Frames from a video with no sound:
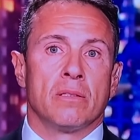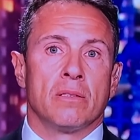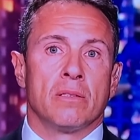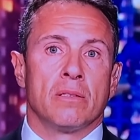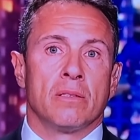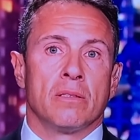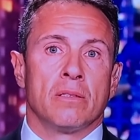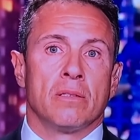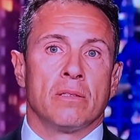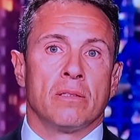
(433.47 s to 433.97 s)

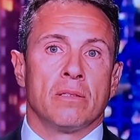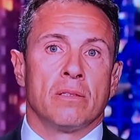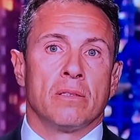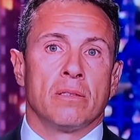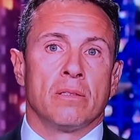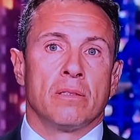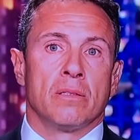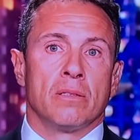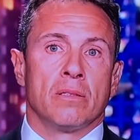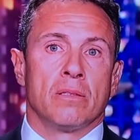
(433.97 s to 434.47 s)

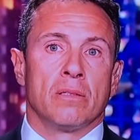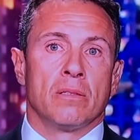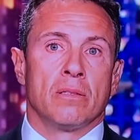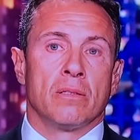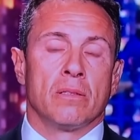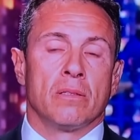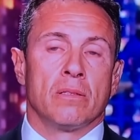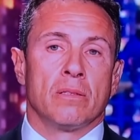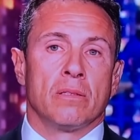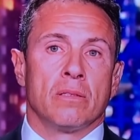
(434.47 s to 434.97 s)

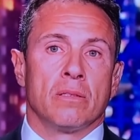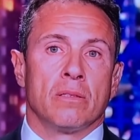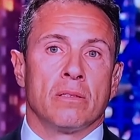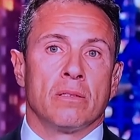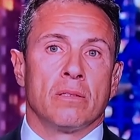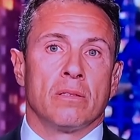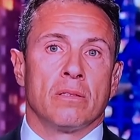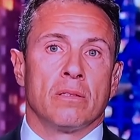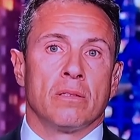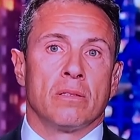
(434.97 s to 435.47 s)

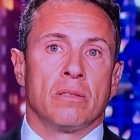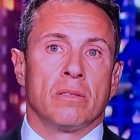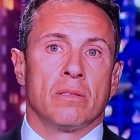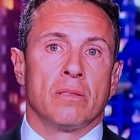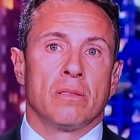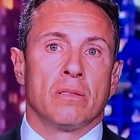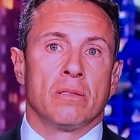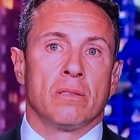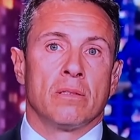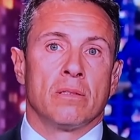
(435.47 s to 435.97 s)

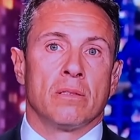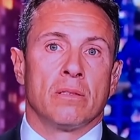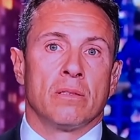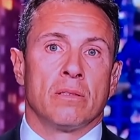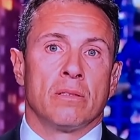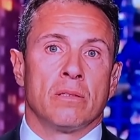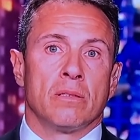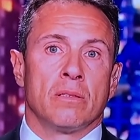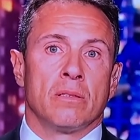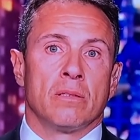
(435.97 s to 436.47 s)

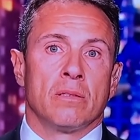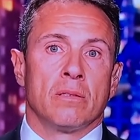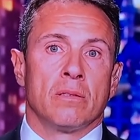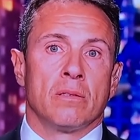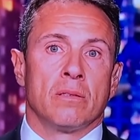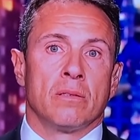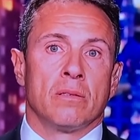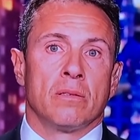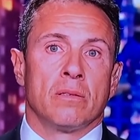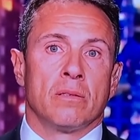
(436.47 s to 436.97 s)

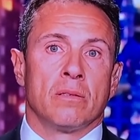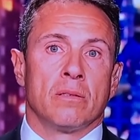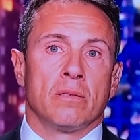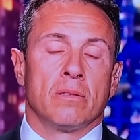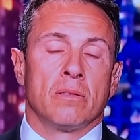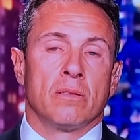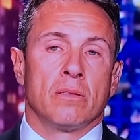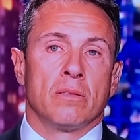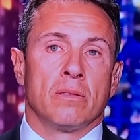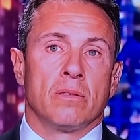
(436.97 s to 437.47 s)

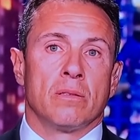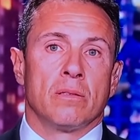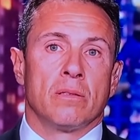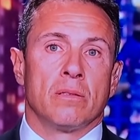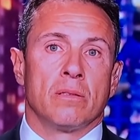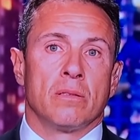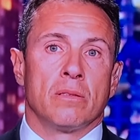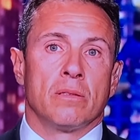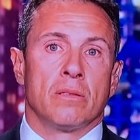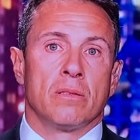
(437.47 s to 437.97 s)

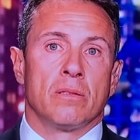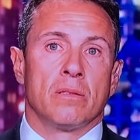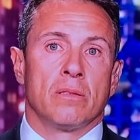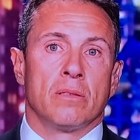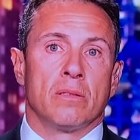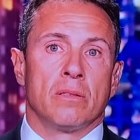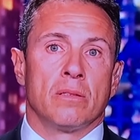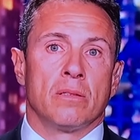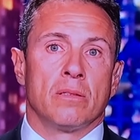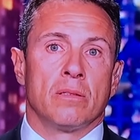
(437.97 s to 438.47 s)

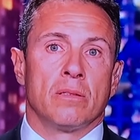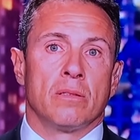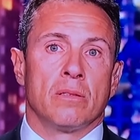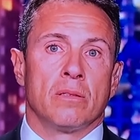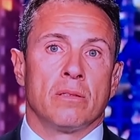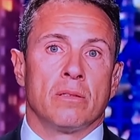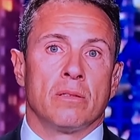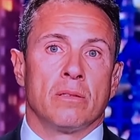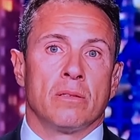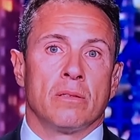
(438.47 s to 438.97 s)

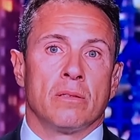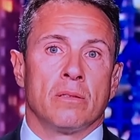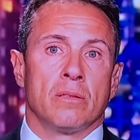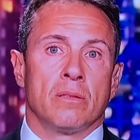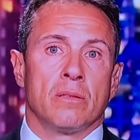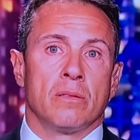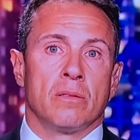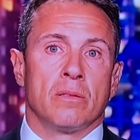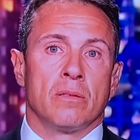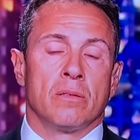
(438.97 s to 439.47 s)

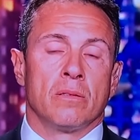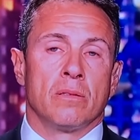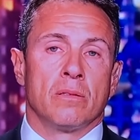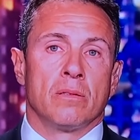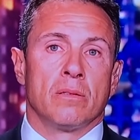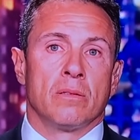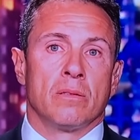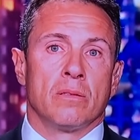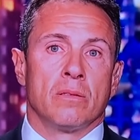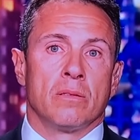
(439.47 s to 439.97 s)

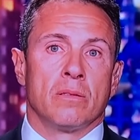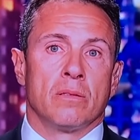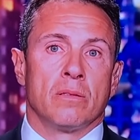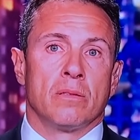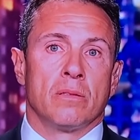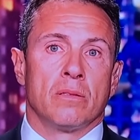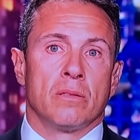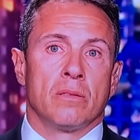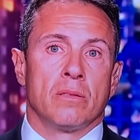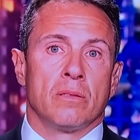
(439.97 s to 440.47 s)

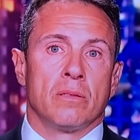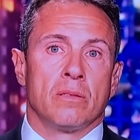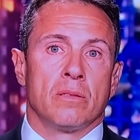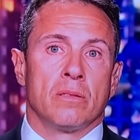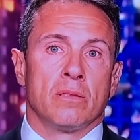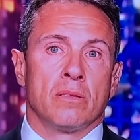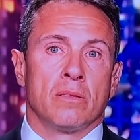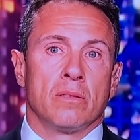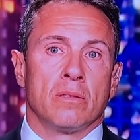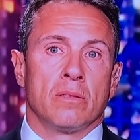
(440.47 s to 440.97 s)

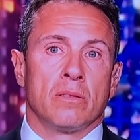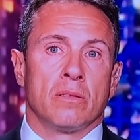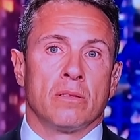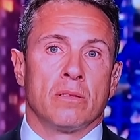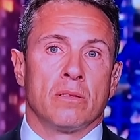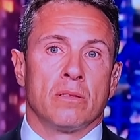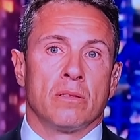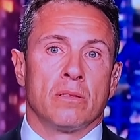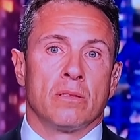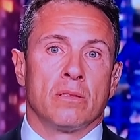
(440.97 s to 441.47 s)
(not speaking)